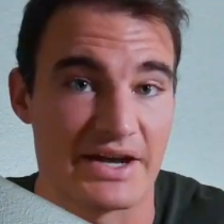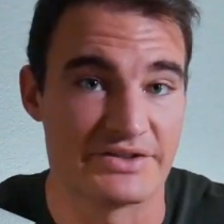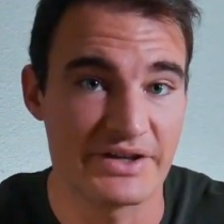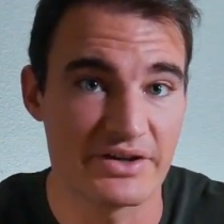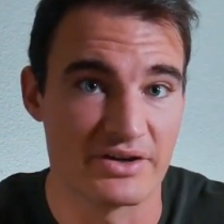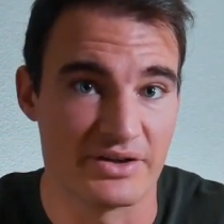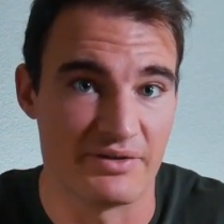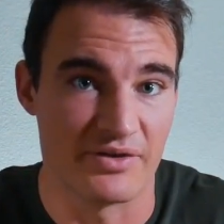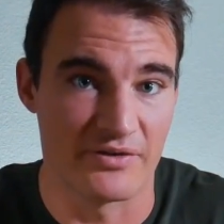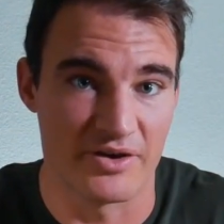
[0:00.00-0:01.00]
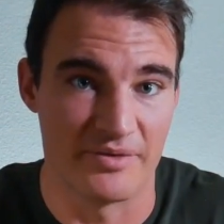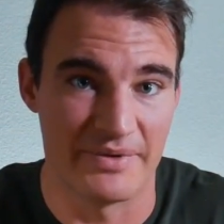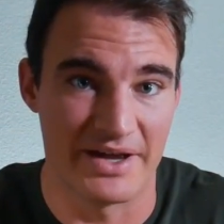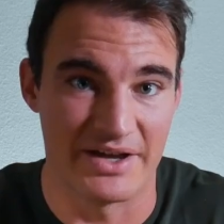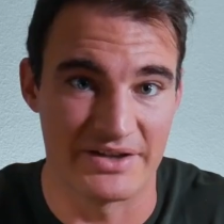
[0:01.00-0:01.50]
a cellular level
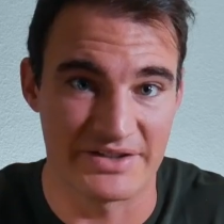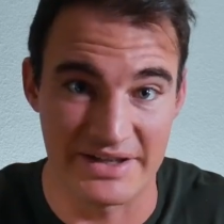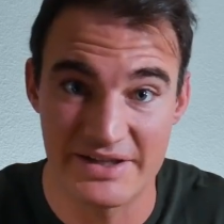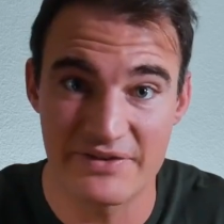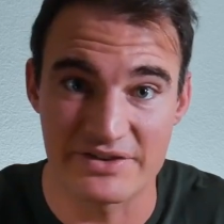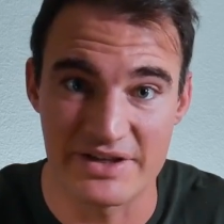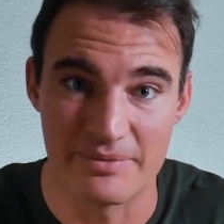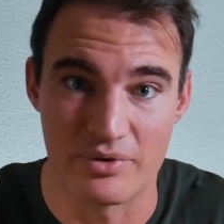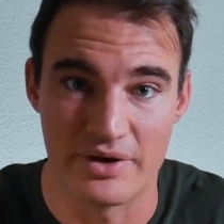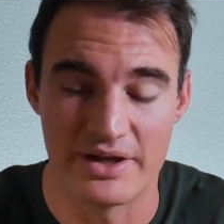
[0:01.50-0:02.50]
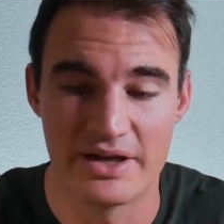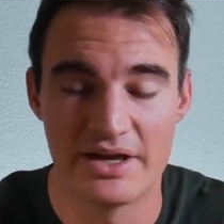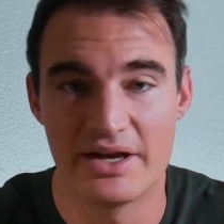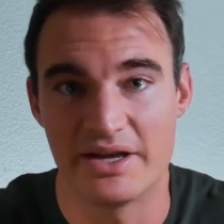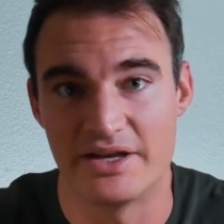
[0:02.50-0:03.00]
from a scientific standpoint
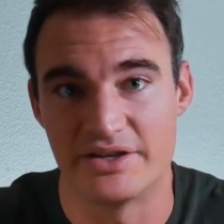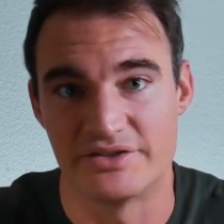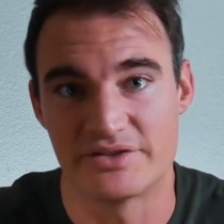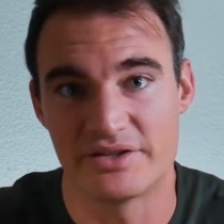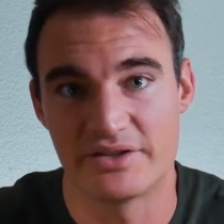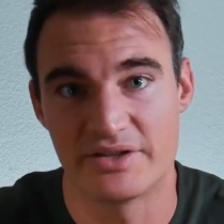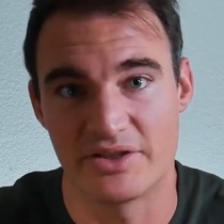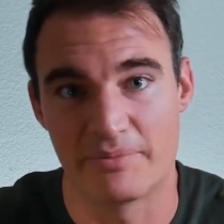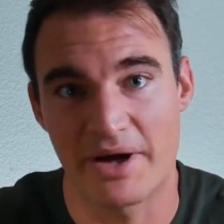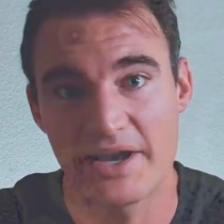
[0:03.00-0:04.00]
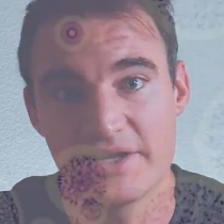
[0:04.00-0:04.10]
is that the body